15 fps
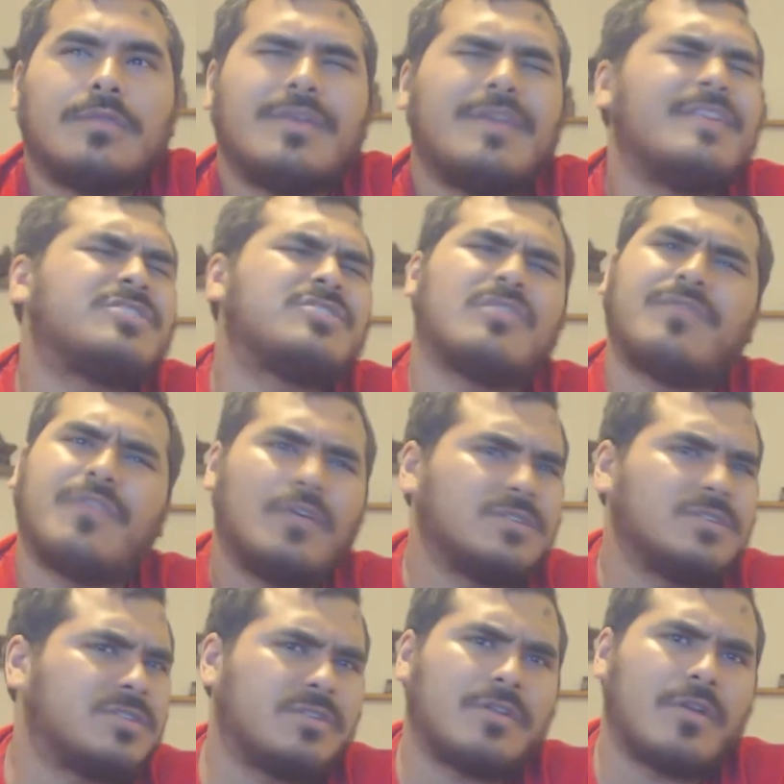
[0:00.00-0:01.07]
Then they showed
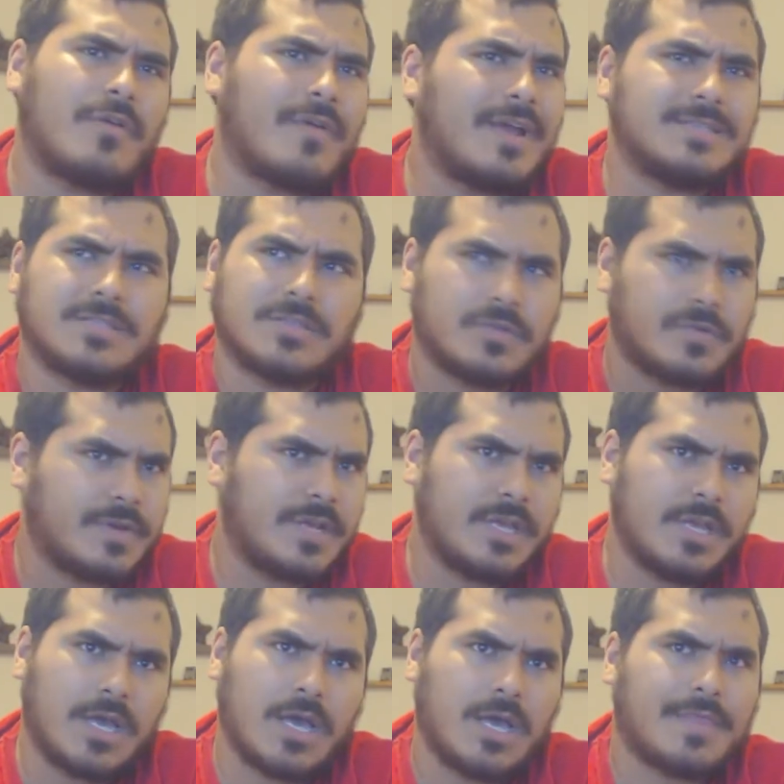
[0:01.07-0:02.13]
Forza and Horizon
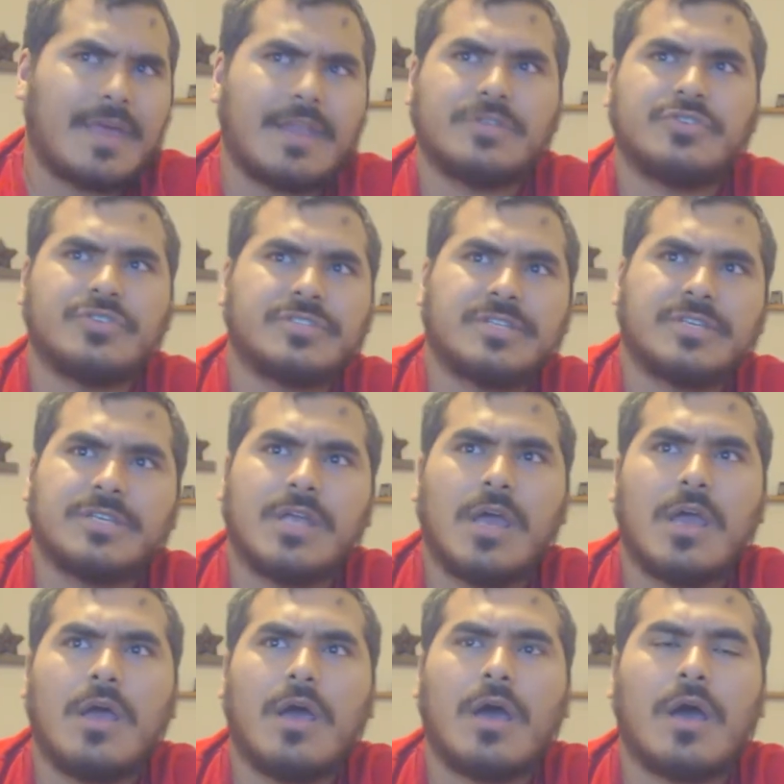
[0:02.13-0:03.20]
3, not interested.
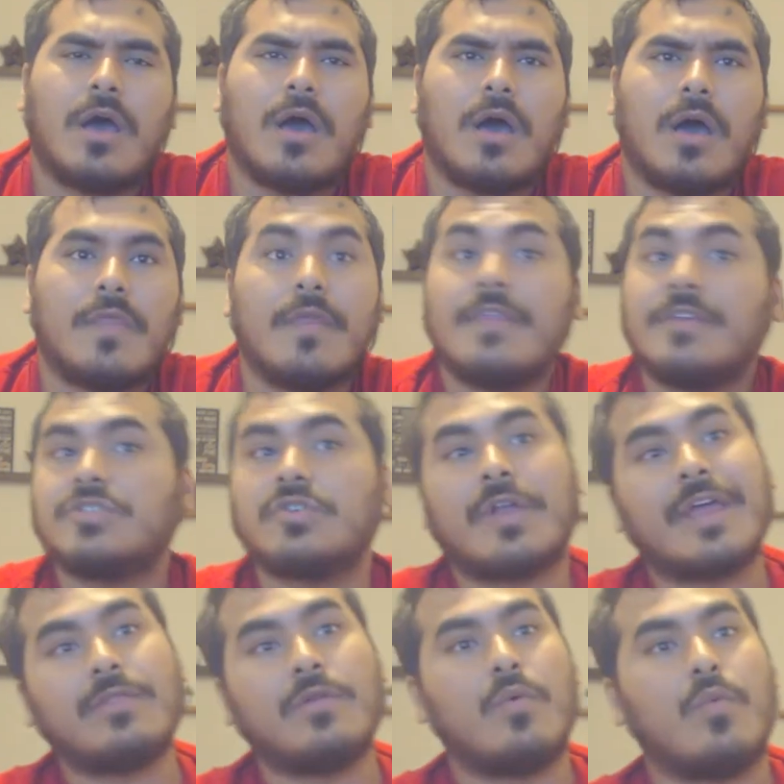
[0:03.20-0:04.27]
Then they showed
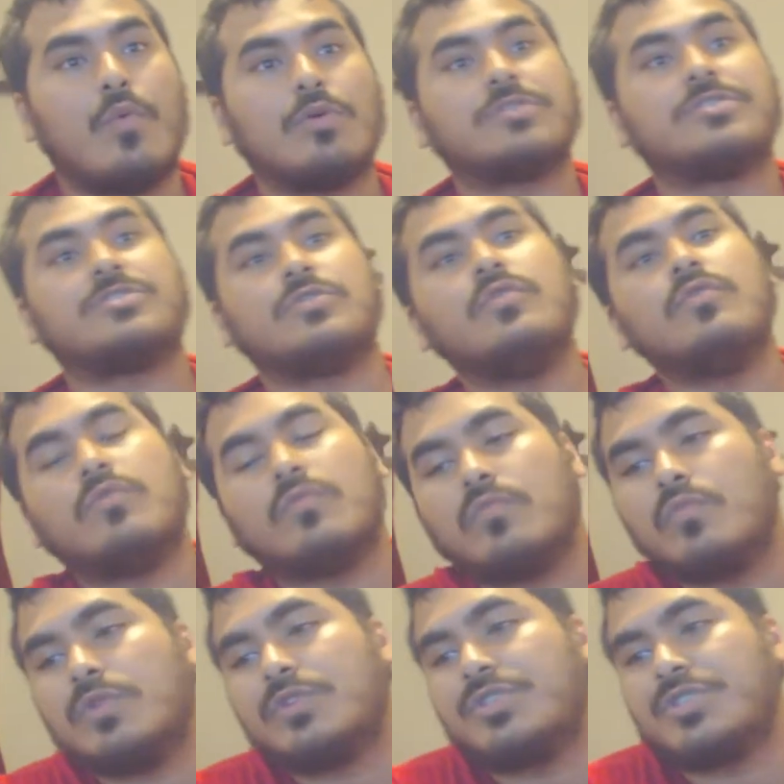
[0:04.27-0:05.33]
Halo Wars 2,
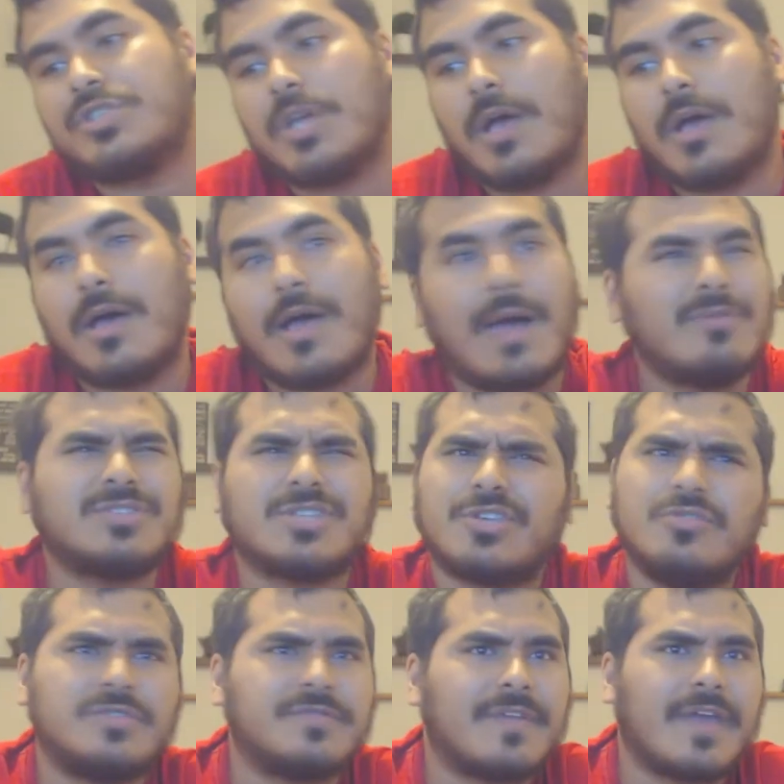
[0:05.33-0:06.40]
which I was a
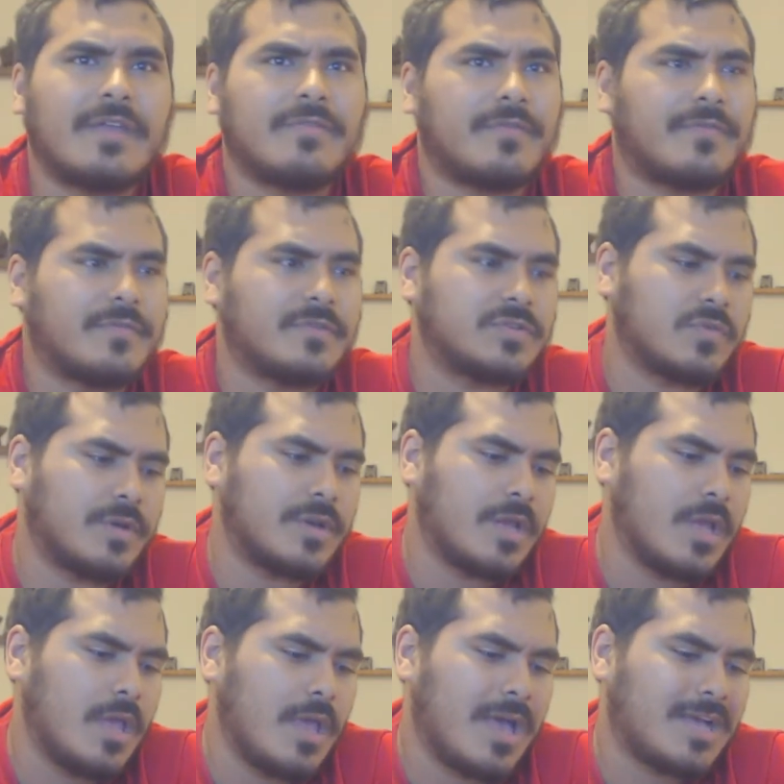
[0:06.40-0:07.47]
huge fan of the first one.
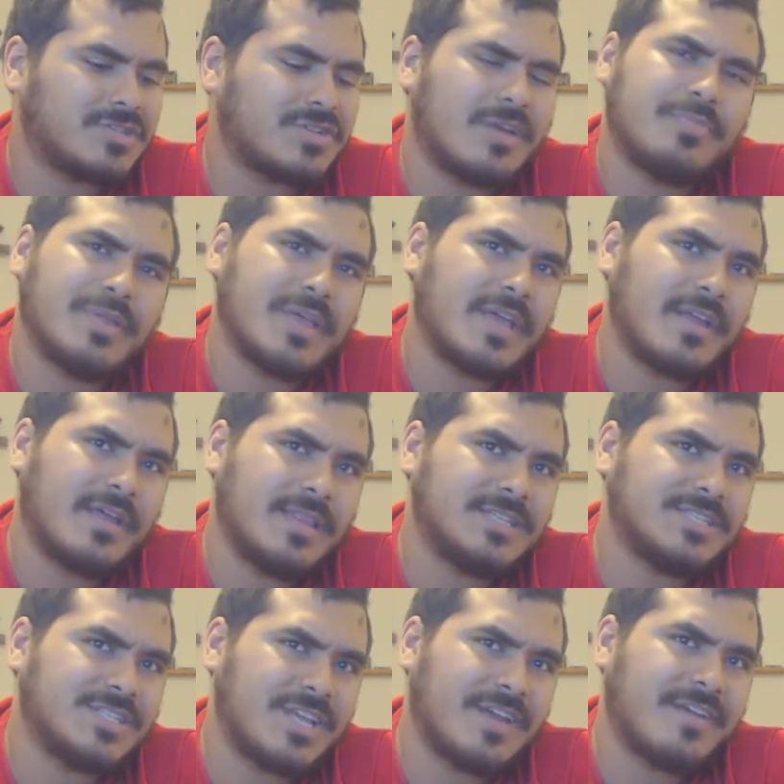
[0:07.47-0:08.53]
I tried playing on a
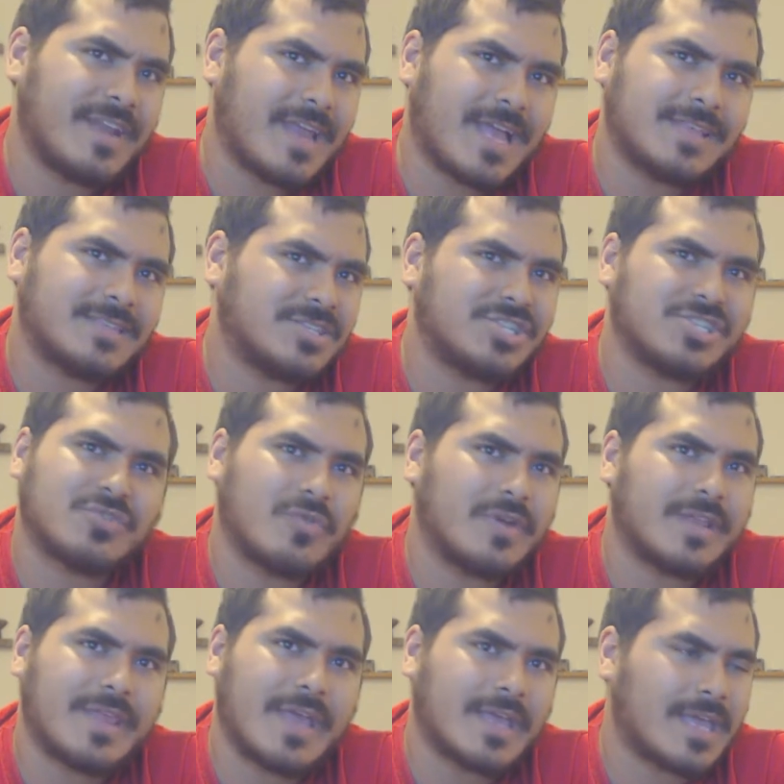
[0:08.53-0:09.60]
Legendary and I got
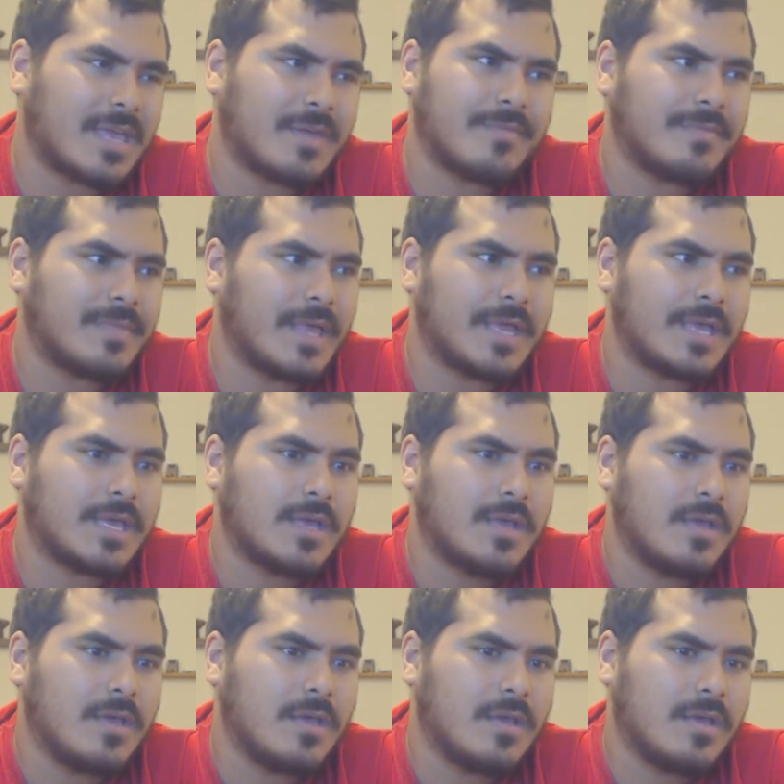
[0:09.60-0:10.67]
destroyed in that game. Like,
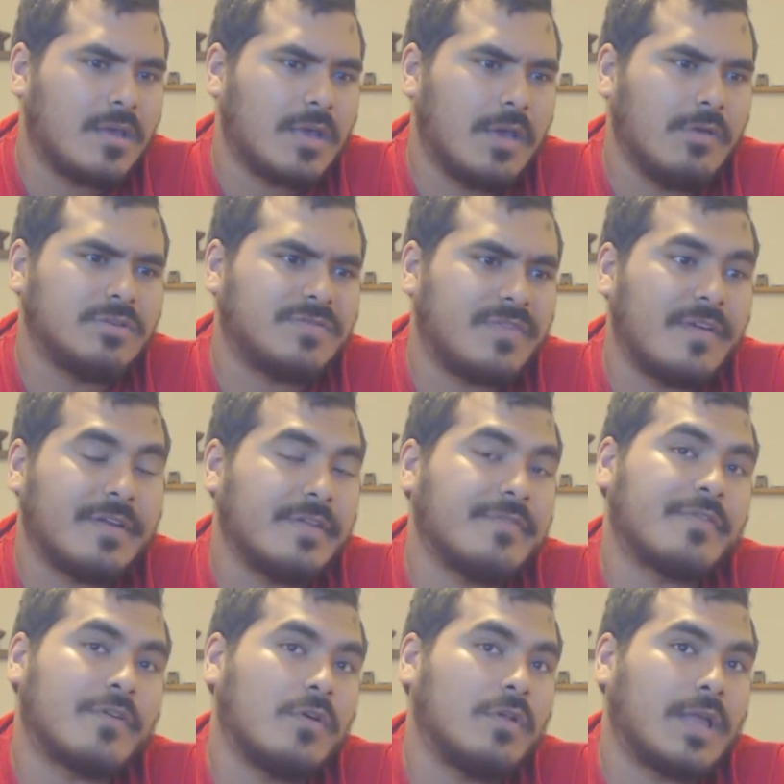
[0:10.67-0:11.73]
it was very
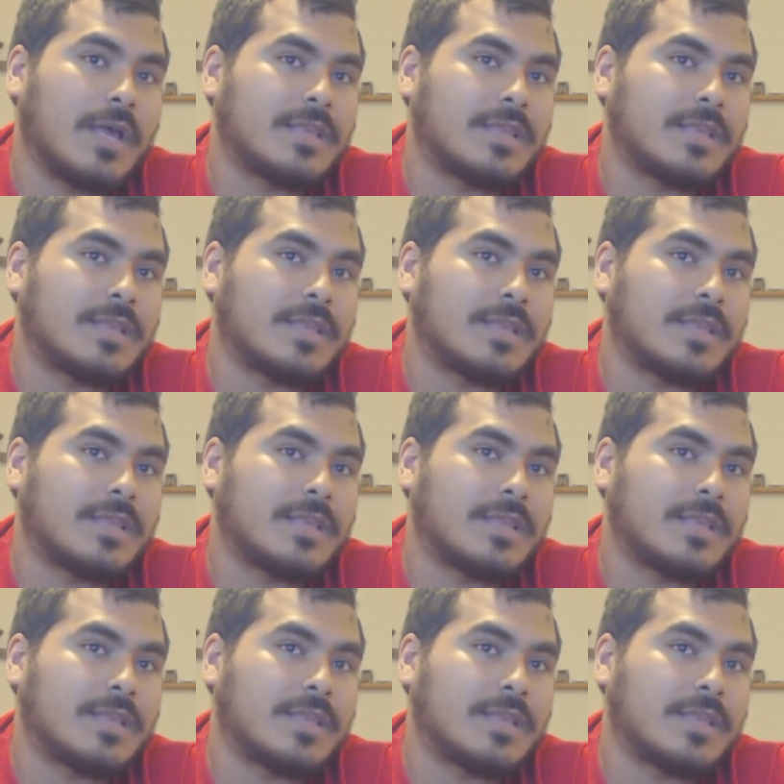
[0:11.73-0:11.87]
difficult.